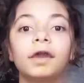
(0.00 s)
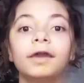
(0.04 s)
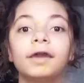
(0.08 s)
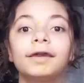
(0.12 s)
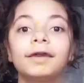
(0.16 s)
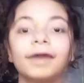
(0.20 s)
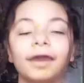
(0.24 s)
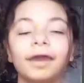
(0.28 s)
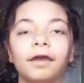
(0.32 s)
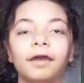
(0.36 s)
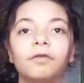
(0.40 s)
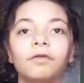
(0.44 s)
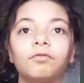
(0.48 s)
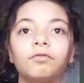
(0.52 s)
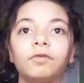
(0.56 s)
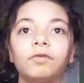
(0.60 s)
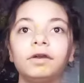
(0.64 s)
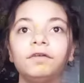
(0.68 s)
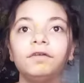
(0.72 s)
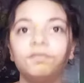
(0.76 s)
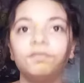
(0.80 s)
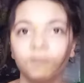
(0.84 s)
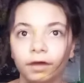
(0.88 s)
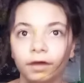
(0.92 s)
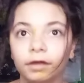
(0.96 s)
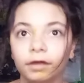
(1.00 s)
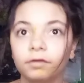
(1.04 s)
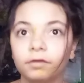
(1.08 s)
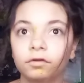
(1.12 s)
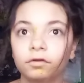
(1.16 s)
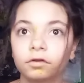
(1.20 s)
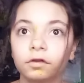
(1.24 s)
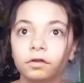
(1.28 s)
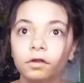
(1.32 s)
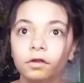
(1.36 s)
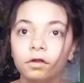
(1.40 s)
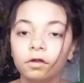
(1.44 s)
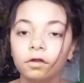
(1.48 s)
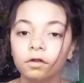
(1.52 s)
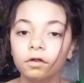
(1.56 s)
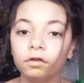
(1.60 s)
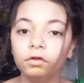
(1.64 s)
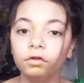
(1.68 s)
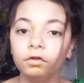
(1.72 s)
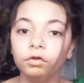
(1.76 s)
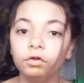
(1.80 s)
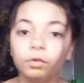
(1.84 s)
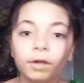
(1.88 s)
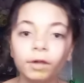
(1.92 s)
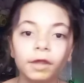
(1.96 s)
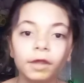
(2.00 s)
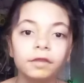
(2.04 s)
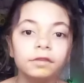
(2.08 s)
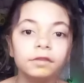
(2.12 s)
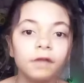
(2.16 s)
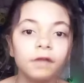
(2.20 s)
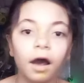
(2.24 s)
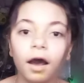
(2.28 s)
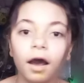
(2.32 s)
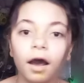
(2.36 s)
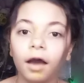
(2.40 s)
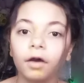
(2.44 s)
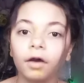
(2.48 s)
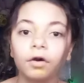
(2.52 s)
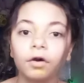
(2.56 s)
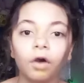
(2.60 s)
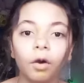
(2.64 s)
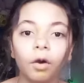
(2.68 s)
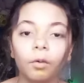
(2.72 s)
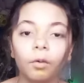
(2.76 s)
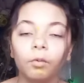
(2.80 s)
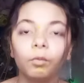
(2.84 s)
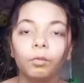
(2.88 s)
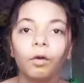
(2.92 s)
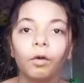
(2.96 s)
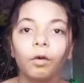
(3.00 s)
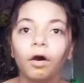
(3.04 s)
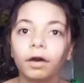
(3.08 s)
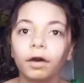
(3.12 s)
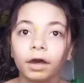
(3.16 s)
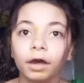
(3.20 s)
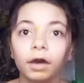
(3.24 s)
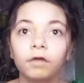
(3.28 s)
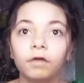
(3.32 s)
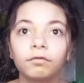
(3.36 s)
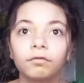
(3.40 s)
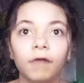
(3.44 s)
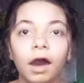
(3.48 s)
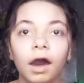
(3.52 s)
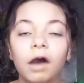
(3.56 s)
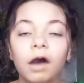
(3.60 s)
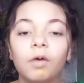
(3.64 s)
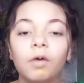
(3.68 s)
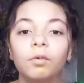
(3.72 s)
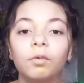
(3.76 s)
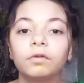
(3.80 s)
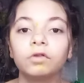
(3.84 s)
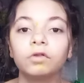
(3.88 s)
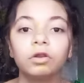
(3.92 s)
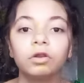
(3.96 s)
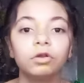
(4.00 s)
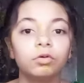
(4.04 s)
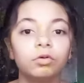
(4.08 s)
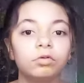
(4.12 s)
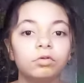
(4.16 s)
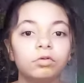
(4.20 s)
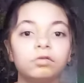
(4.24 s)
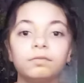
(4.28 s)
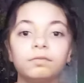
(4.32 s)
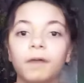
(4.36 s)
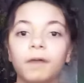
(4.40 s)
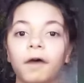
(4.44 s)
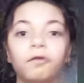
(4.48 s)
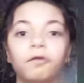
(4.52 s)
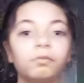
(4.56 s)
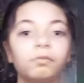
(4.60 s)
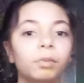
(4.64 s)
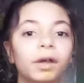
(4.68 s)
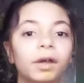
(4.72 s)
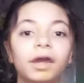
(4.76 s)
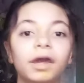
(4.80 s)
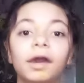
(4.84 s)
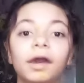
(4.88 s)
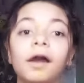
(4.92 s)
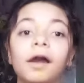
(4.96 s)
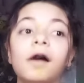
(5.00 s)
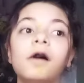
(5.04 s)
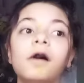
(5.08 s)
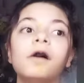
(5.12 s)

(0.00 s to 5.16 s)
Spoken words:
and get it refixed. You cannot go walking around with a loose mouth plate,